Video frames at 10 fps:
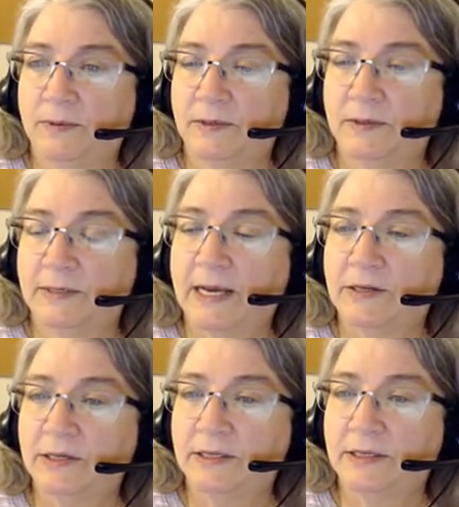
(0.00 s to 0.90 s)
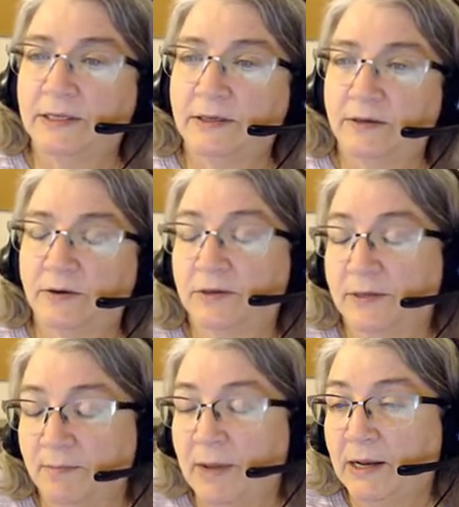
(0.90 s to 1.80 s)
sections or
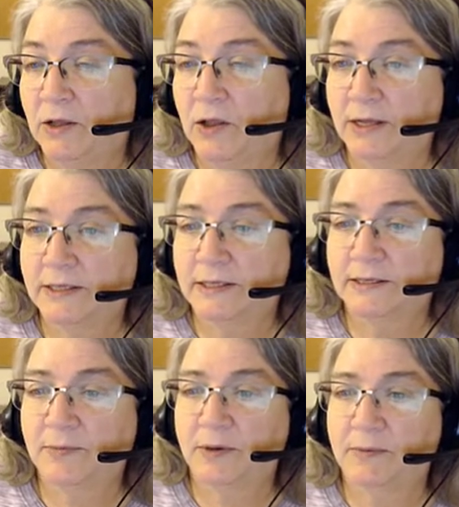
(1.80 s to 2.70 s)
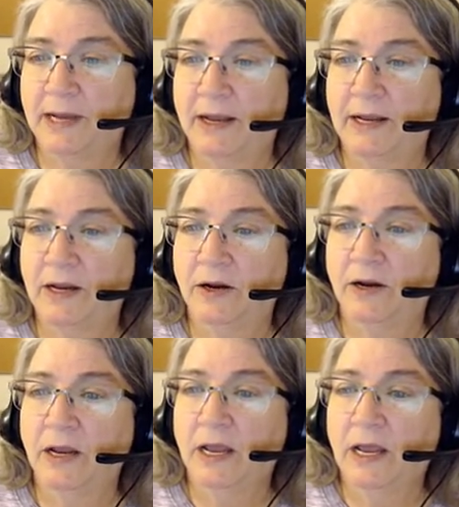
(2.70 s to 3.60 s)
main clauses, put them down
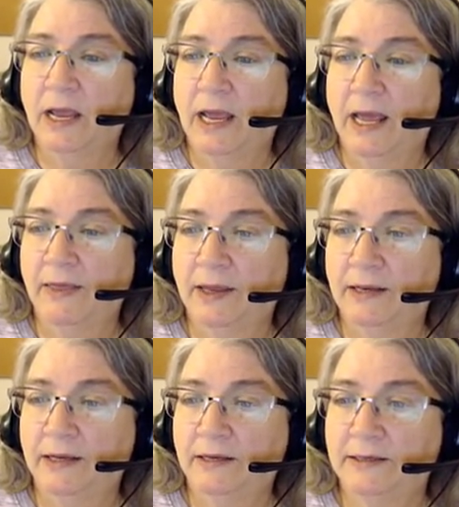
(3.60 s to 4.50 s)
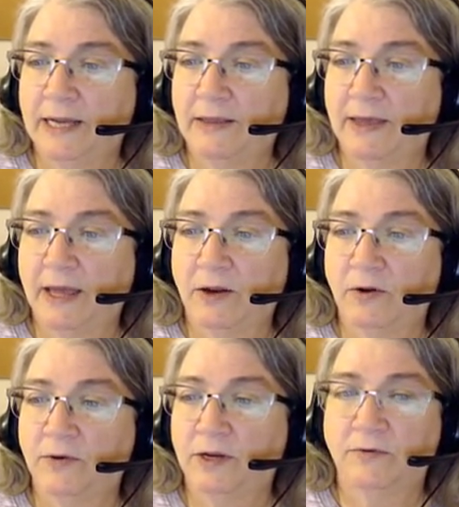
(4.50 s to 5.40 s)
here, and then take that
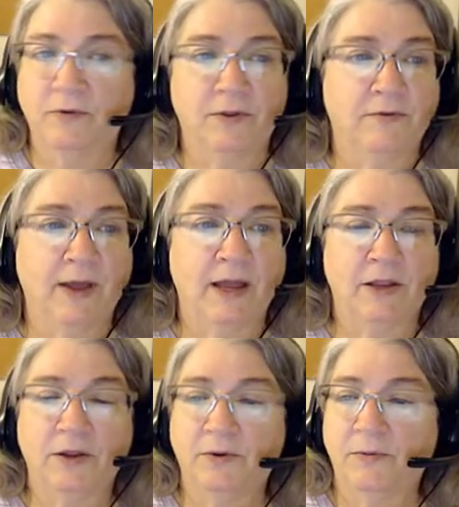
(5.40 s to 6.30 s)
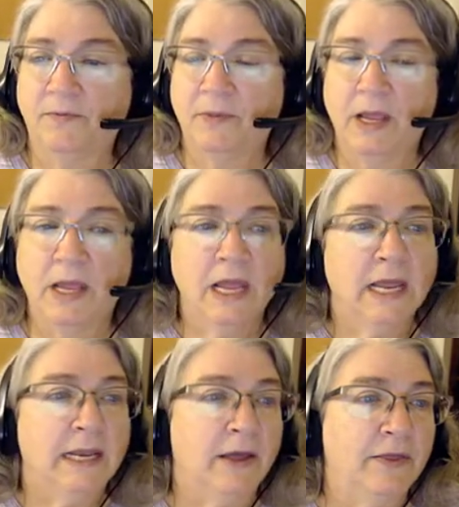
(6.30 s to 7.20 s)
over here for the value.
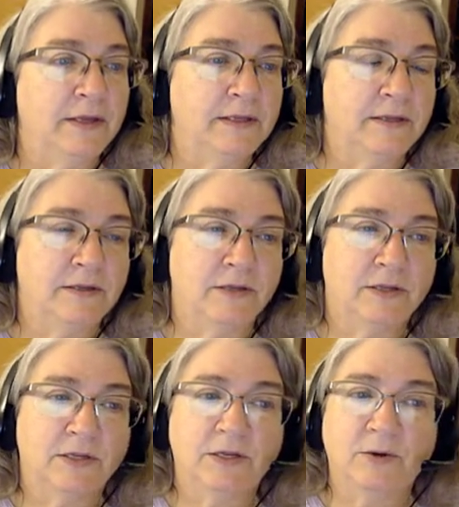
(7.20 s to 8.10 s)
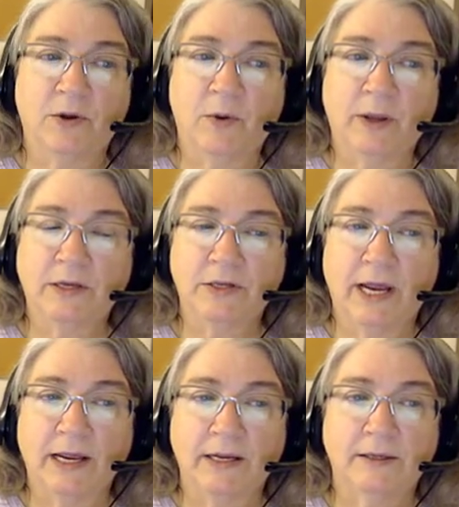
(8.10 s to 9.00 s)
Now this is just to do a quick
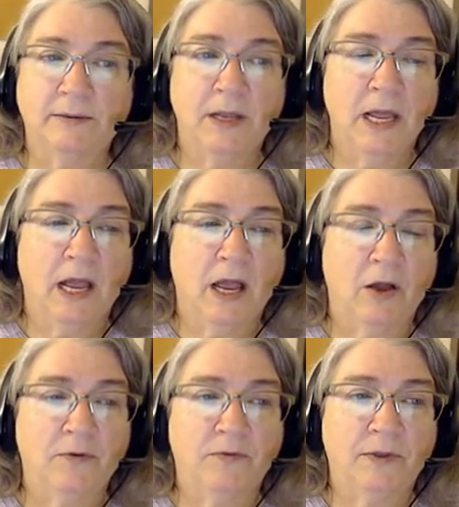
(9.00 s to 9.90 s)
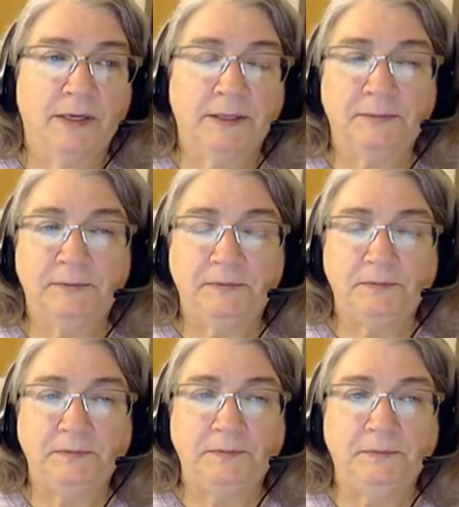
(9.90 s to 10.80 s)
check of the
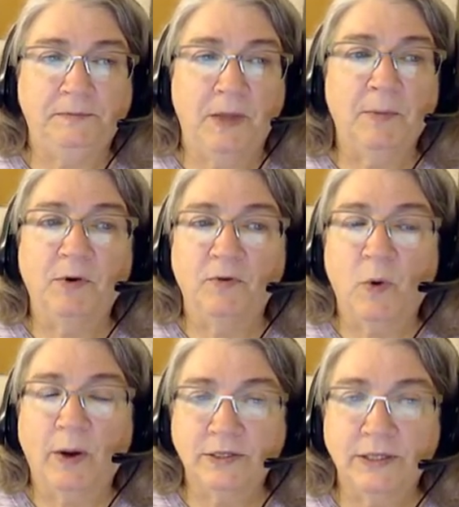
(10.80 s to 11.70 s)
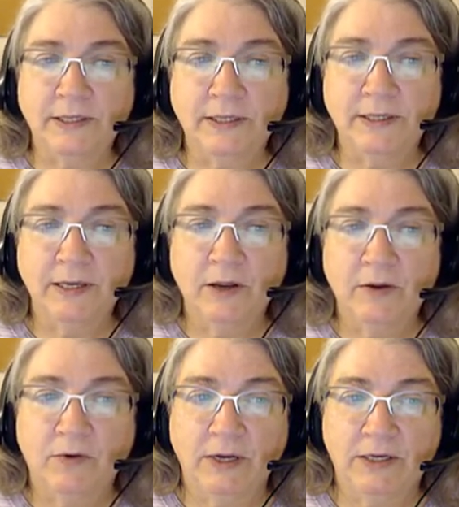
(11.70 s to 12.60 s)
number of questions
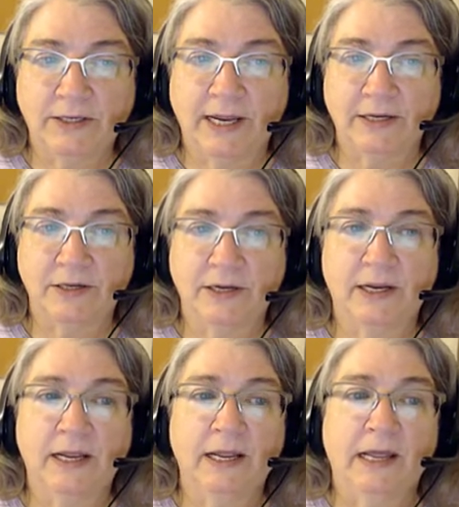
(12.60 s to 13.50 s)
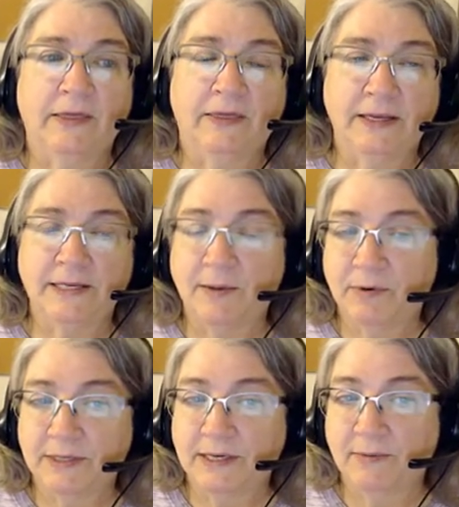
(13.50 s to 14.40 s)
for each section. These
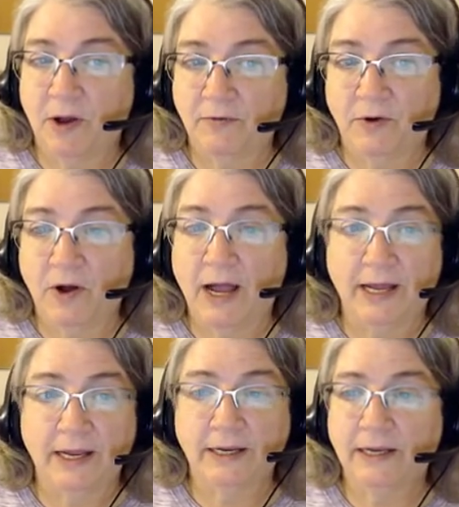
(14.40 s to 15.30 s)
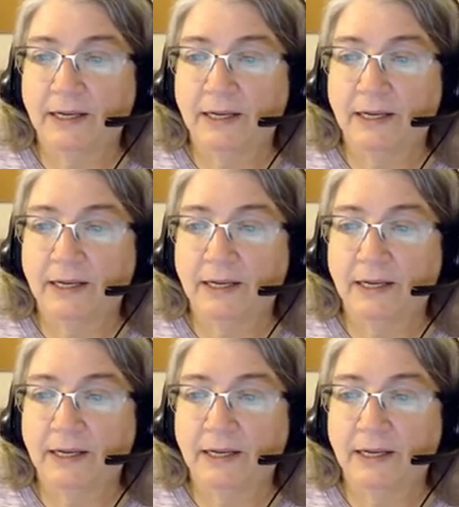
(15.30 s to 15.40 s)
numbers seem awful high.